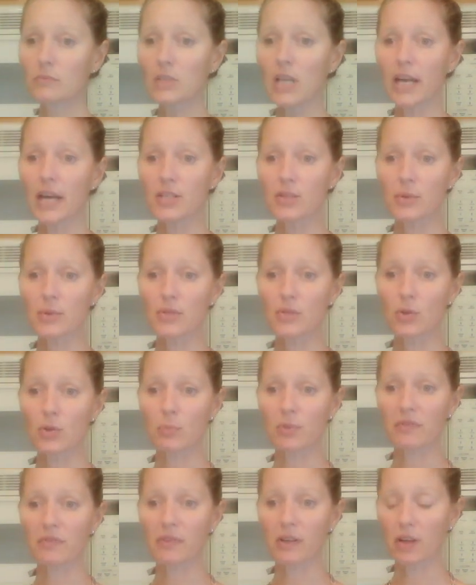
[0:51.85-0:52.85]
I do a scoop
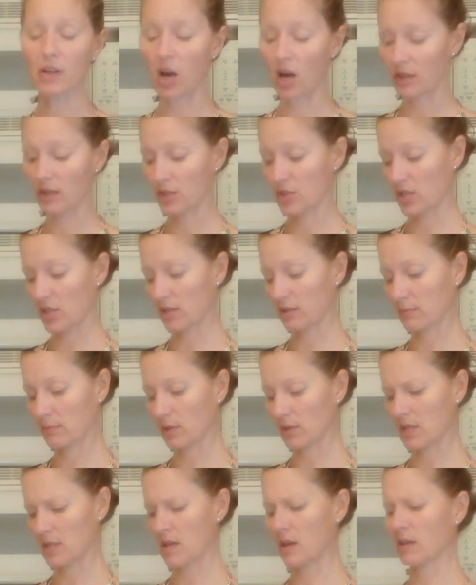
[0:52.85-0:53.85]
of collagen,
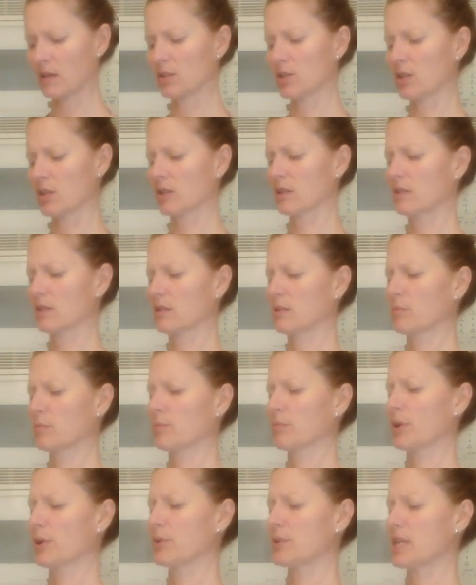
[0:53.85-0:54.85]
multi-collagen,
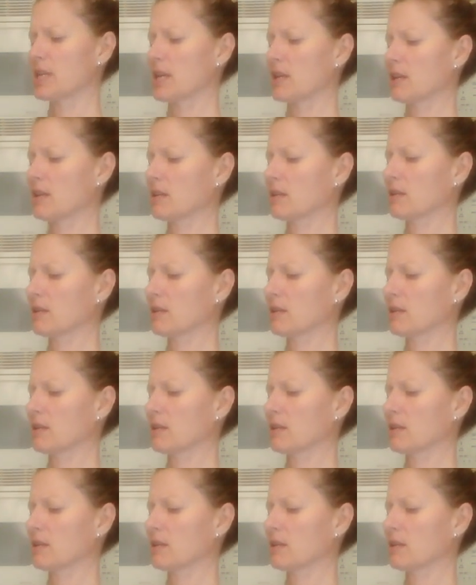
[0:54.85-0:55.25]
protein.